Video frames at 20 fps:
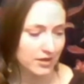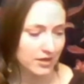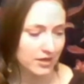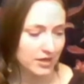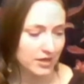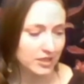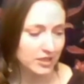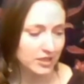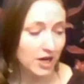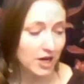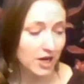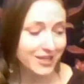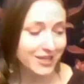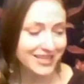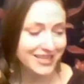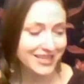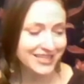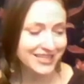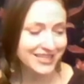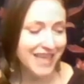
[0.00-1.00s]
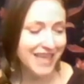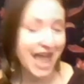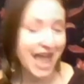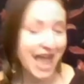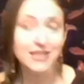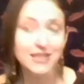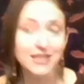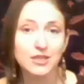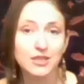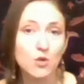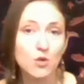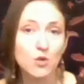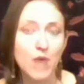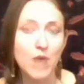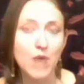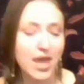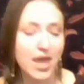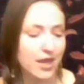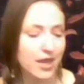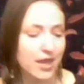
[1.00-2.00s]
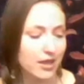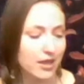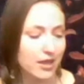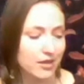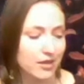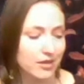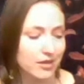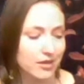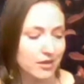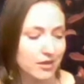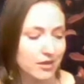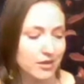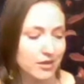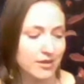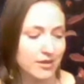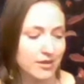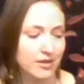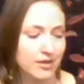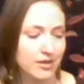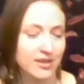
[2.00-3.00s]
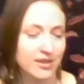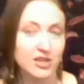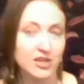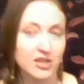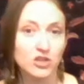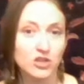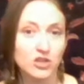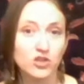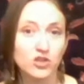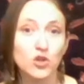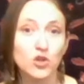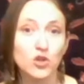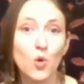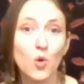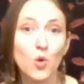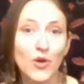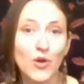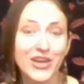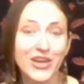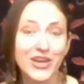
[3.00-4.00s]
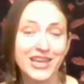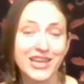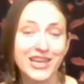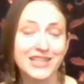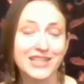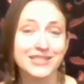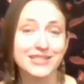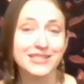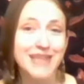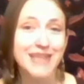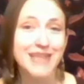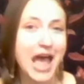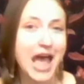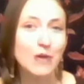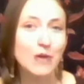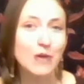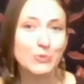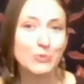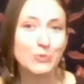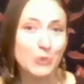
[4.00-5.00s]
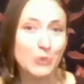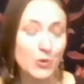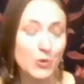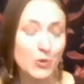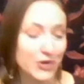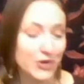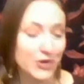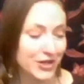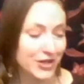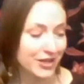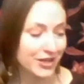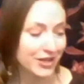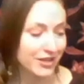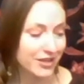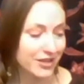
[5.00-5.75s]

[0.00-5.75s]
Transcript: Darkness cast away, joy is now born